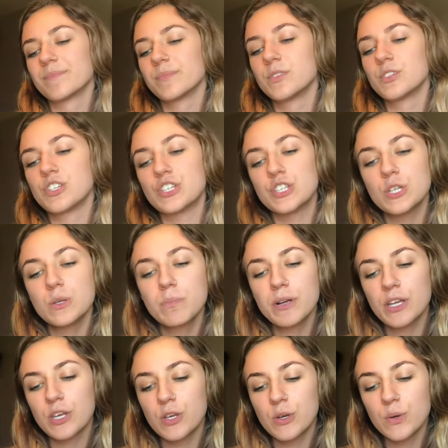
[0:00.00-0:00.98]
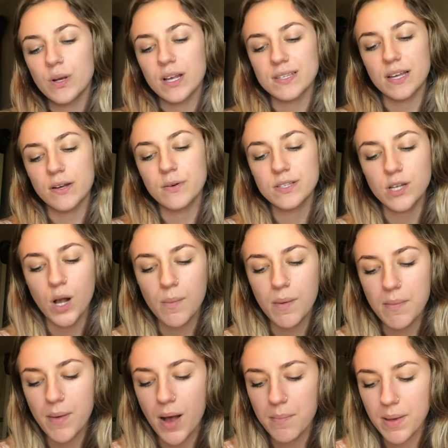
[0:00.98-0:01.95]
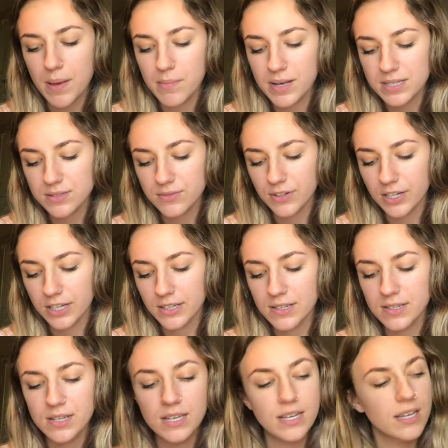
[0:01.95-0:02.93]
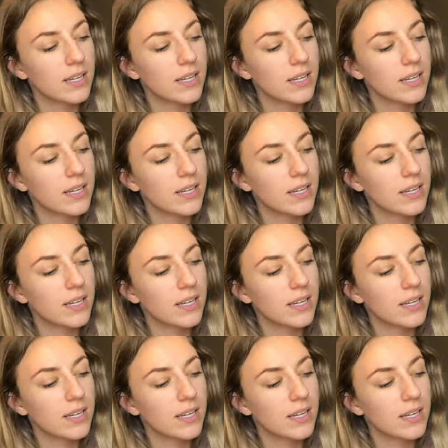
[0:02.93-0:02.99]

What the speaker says: Which is super cute, because I always call my mom my best friend.